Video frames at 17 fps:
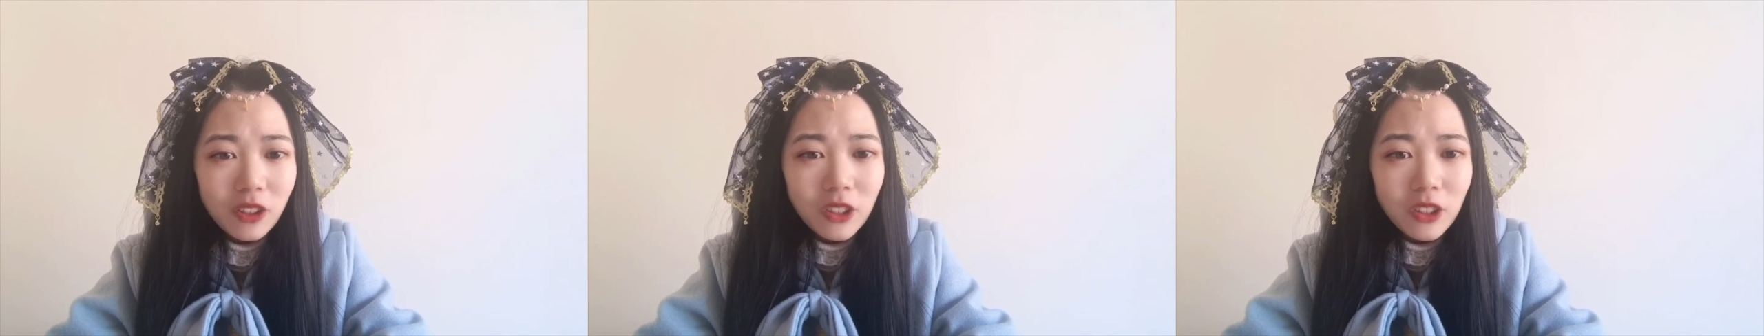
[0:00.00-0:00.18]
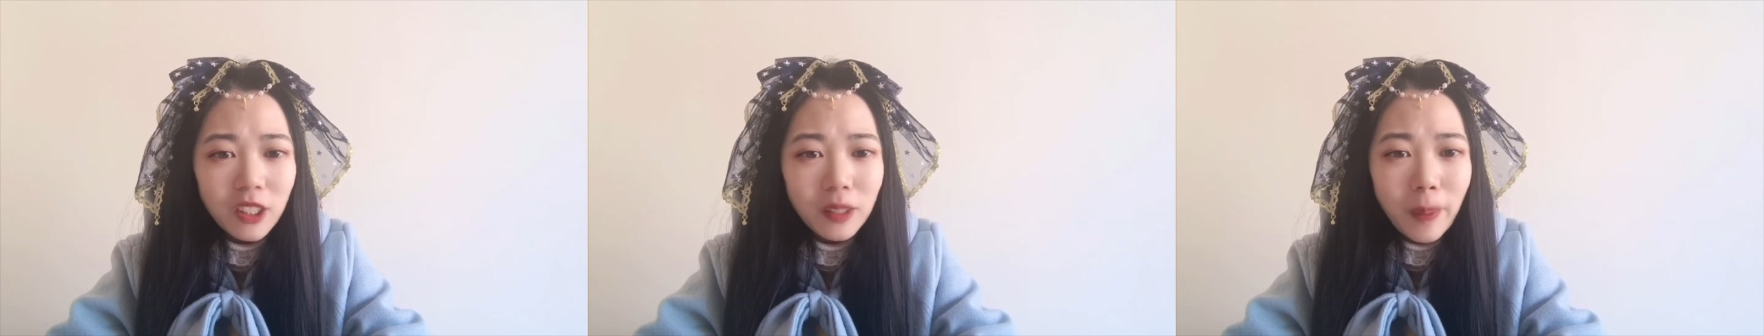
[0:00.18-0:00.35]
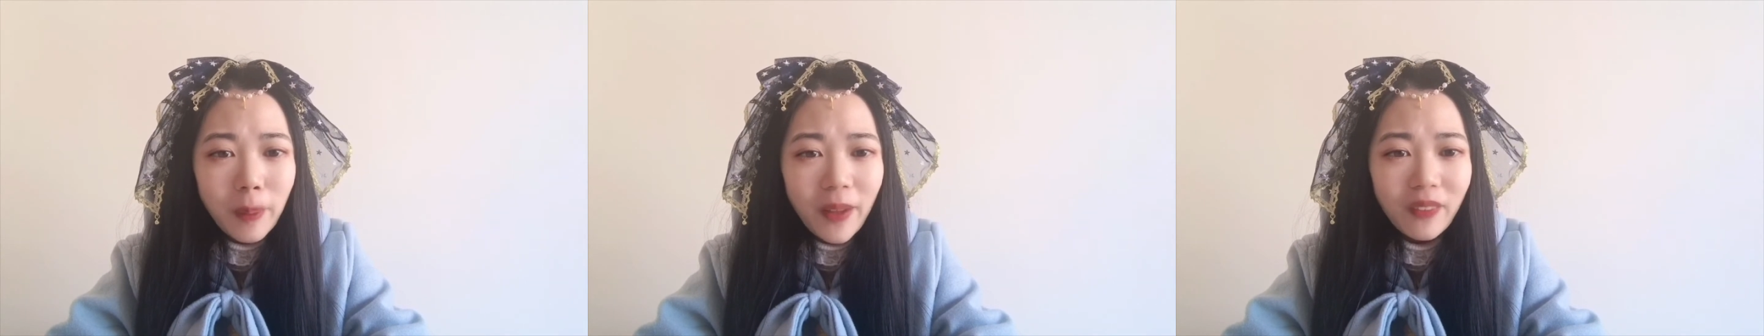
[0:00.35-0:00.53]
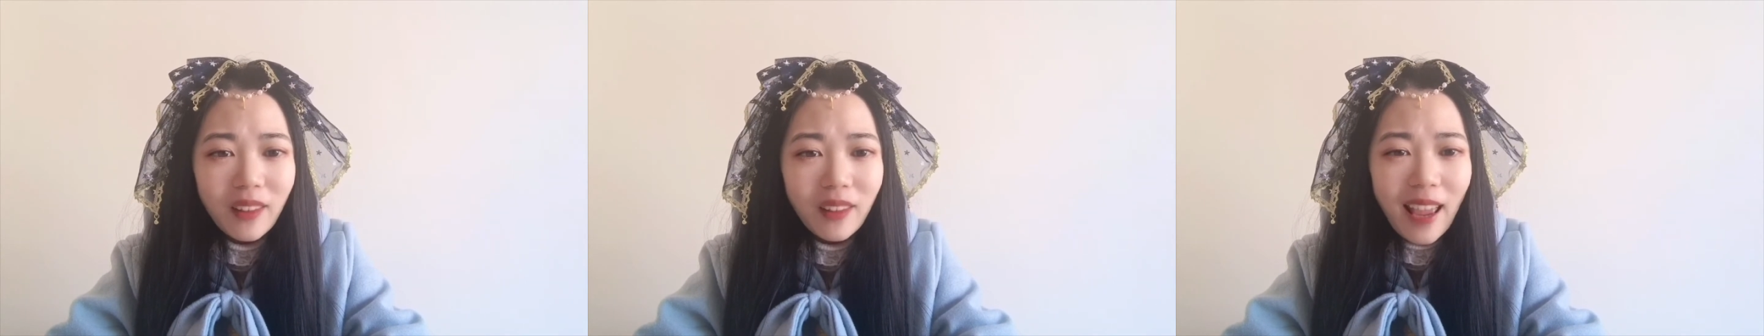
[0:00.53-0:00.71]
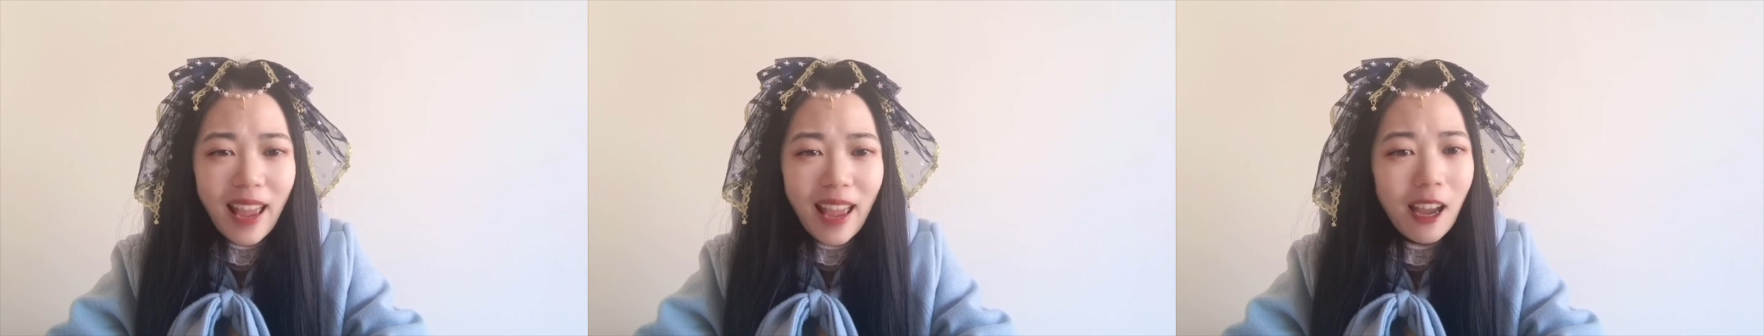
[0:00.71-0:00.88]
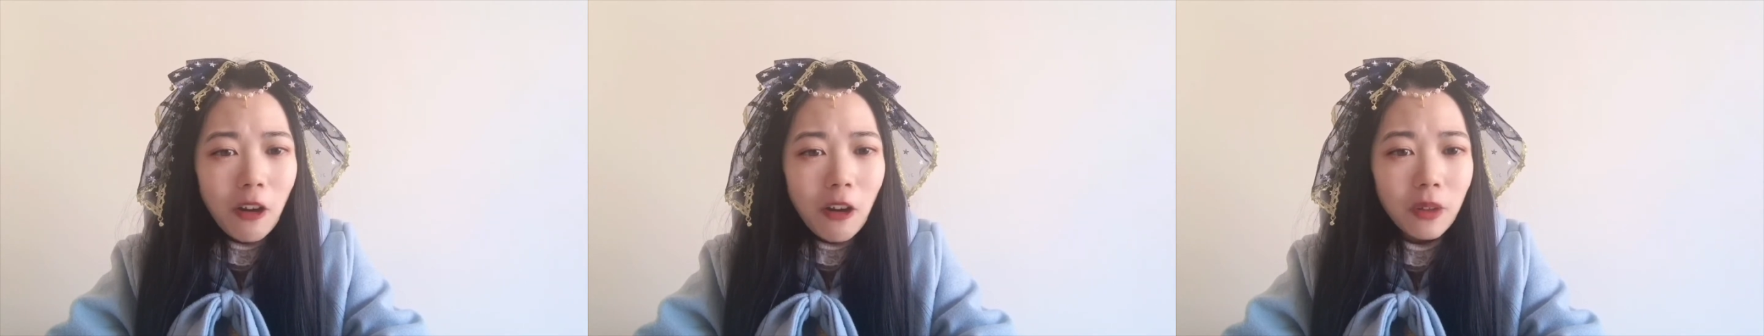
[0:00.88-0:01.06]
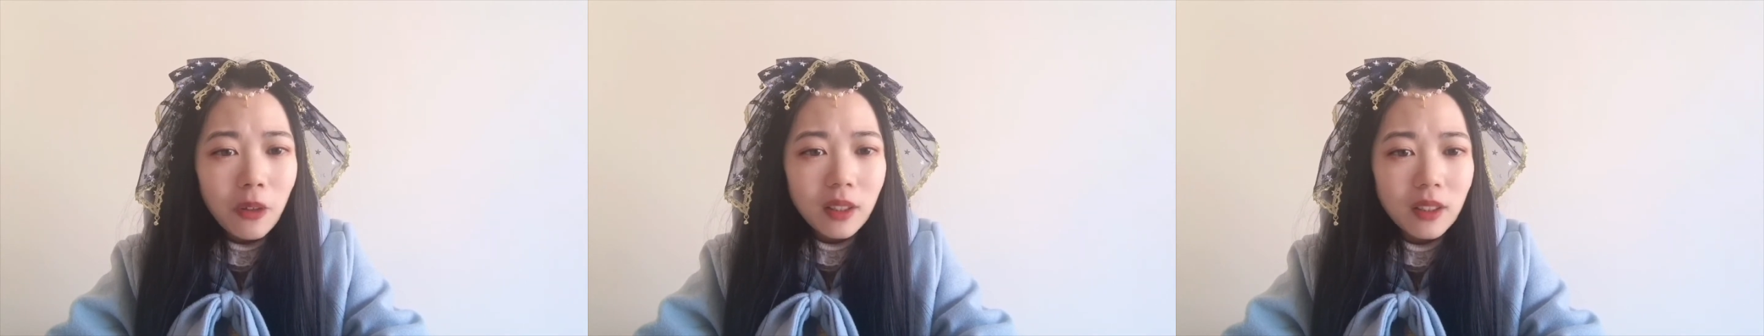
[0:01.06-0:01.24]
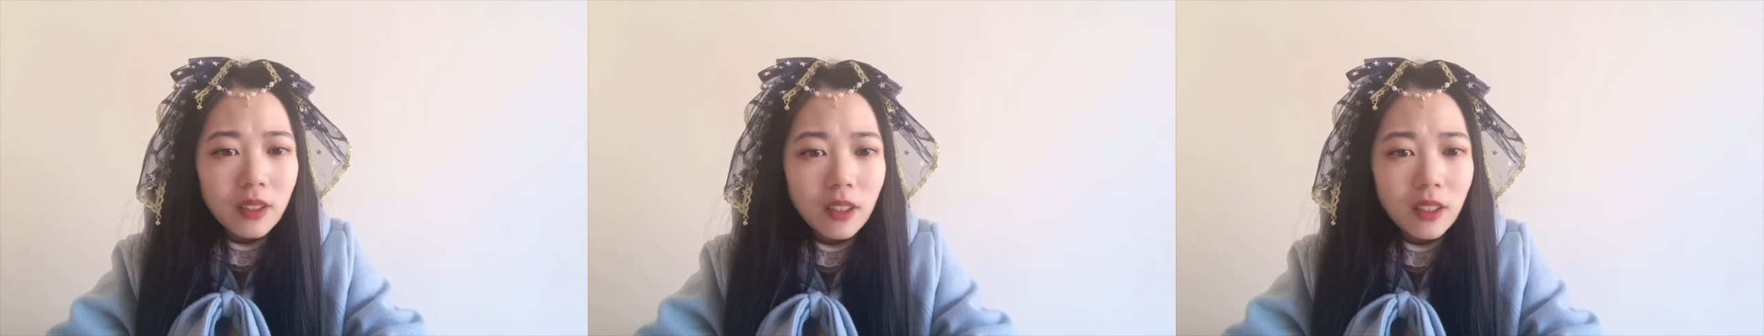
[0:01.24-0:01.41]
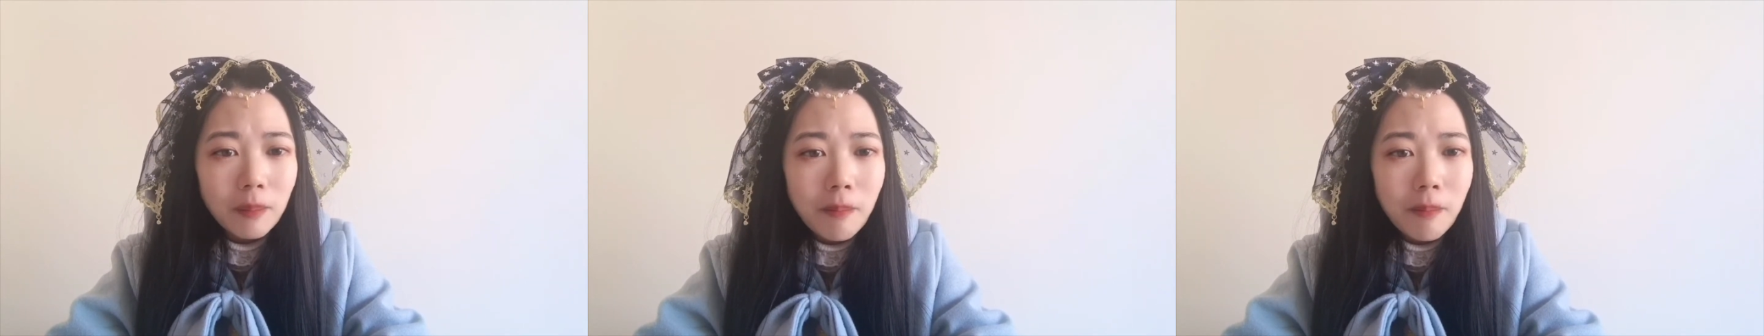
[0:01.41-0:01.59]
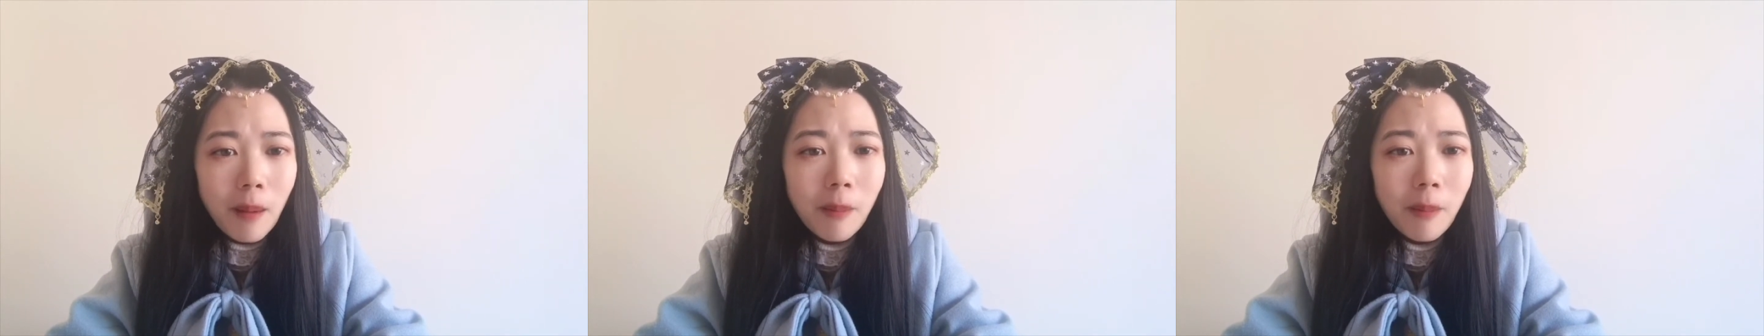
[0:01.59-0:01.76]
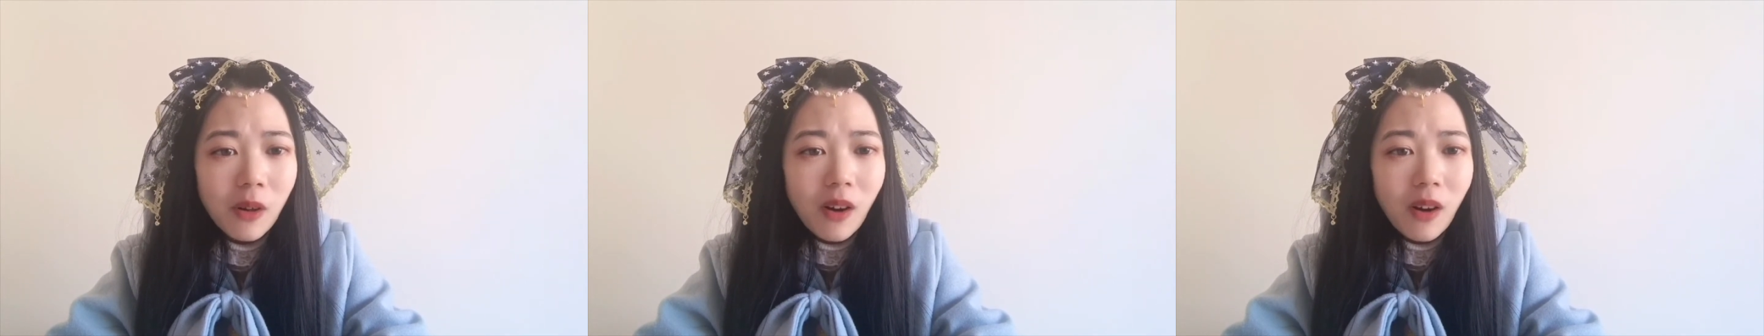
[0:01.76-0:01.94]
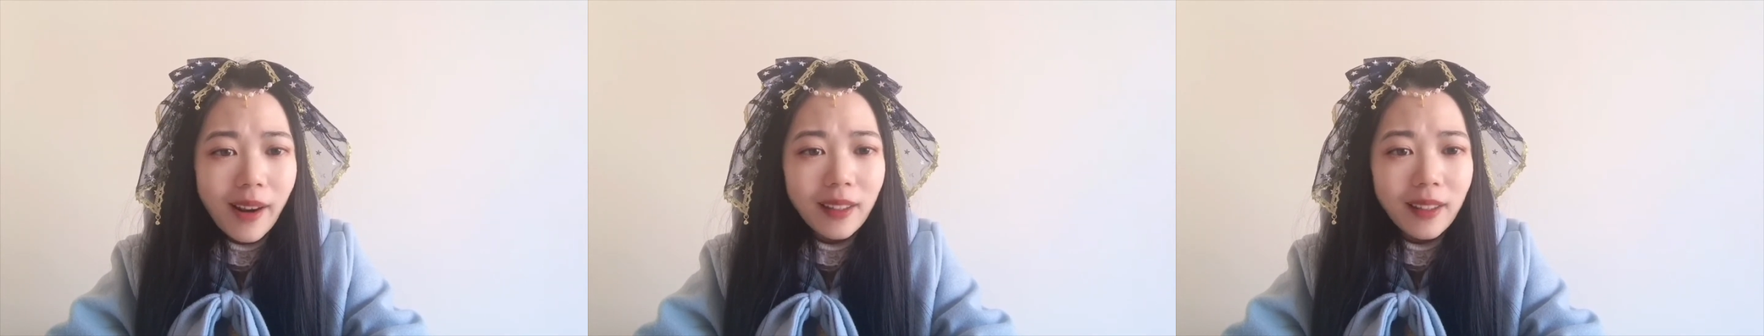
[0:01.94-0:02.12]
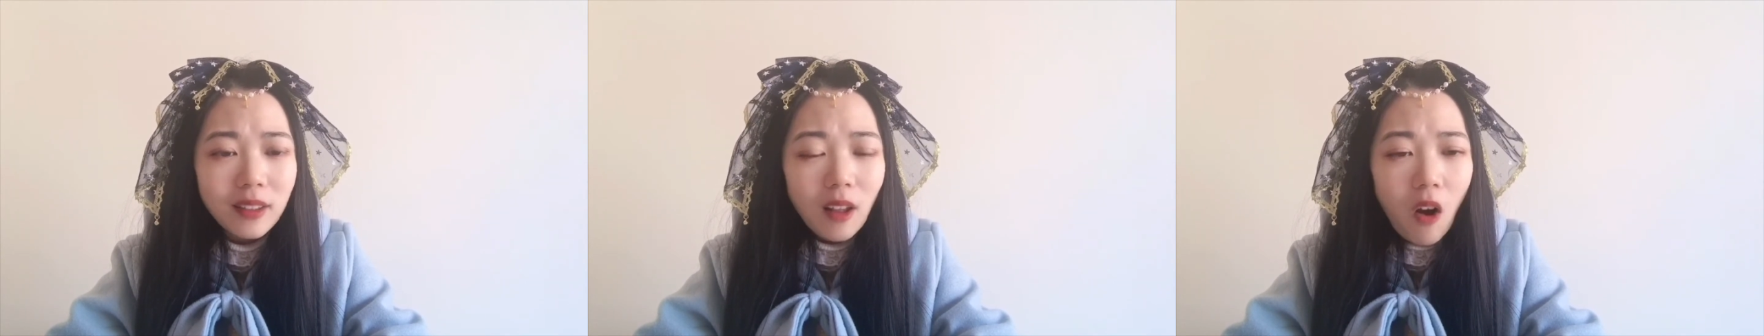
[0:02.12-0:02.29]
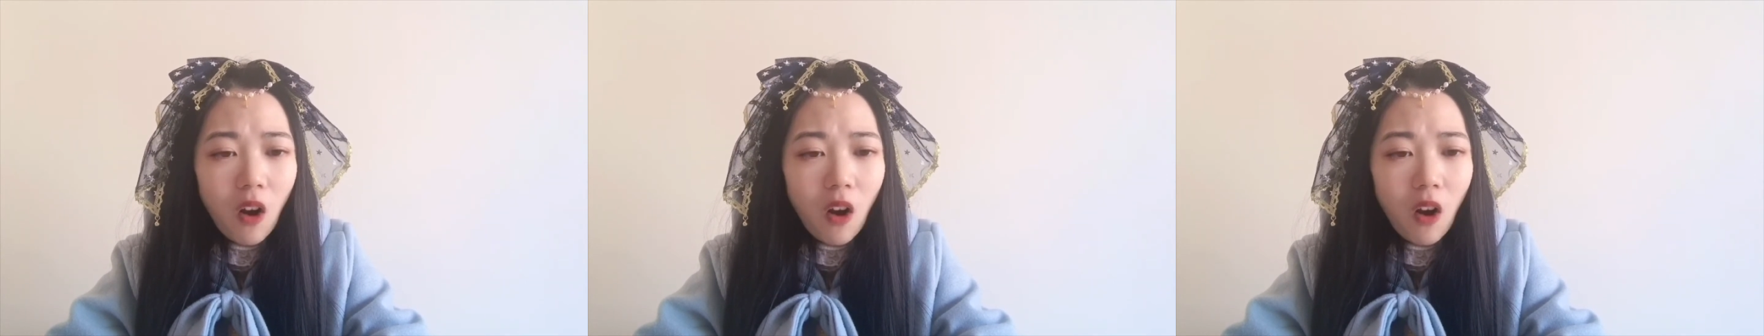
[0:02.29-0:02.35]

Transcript: You spend hours to memorize